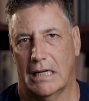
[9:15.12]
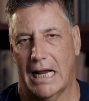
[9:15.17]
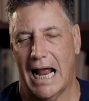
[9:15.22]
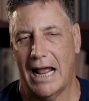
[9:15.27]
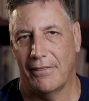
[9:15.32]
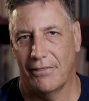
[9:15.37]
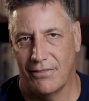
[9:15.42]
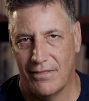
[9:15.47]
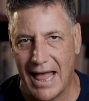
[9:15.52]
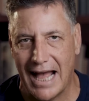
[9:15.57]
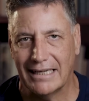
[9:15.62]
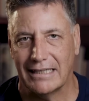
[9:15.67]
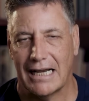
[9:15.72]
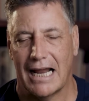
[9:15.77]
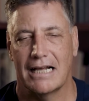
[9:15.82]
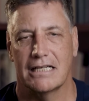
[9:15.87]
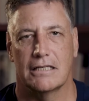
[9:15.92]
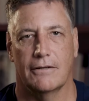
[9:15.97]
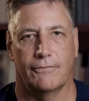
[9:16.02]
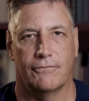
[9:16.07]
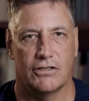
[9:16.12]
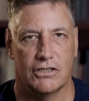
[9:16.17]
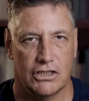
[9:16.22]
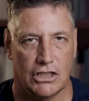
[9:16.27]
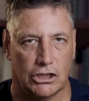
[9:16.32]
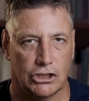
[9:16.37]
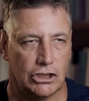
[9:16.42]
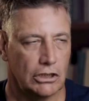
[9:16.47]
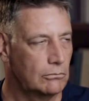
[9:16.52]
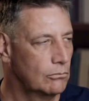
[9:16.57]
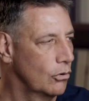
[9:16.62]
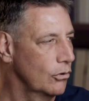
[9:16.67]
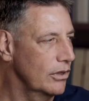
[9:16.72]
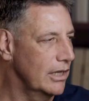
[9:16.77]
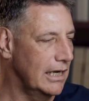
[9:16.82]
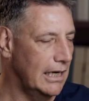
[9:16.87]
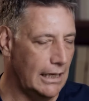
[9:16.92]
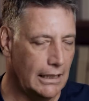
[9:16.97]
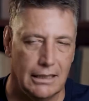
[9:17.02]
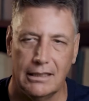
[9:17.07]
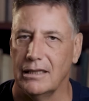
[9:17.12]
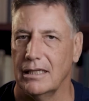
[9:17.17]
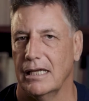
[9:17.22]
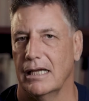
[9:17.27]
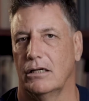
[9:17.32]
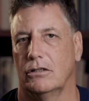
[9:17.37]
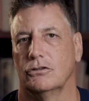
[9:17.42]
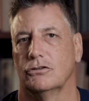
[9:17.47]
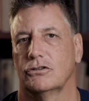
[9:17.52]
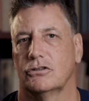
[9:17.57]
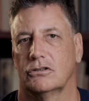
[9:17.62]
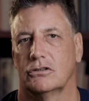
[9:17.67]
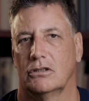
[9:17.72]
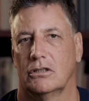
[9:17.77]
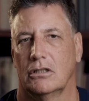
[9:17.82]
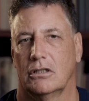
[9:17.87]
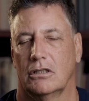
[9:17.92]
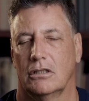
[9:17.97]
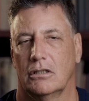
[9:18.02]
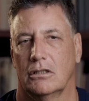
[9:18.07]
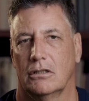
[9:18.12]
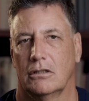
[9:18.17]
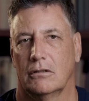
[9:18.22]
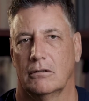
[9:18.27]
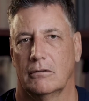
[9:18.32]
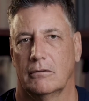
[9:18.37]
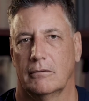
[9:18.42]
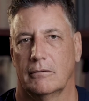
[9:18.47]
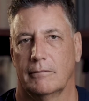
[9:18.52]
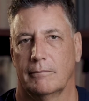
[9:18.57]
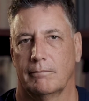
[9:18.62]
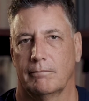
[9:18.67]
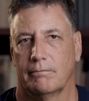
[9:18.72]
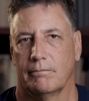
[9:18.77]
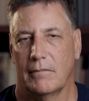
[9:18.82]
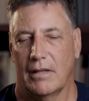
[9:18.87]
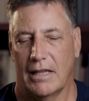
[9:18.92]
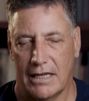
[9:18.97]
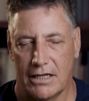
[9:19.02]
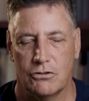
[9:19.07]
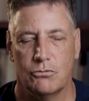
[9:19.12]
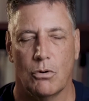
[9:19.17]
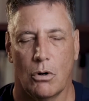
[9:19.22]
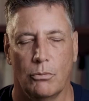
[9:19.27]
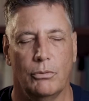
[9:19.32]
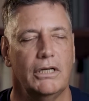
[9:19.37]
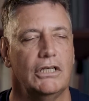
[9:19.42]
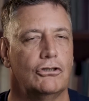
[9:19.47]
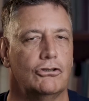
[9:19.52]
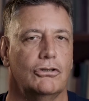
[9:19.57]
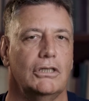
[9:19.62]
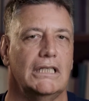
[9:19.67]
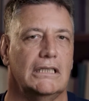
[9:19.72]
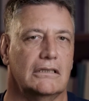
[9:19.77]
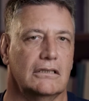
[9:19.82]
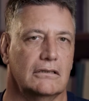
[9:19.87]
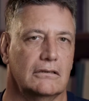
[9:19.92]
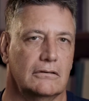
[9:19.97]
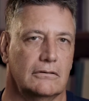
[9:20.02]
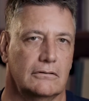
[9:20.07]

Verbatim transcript: And that, as a physician, more than anything else, is what we treat.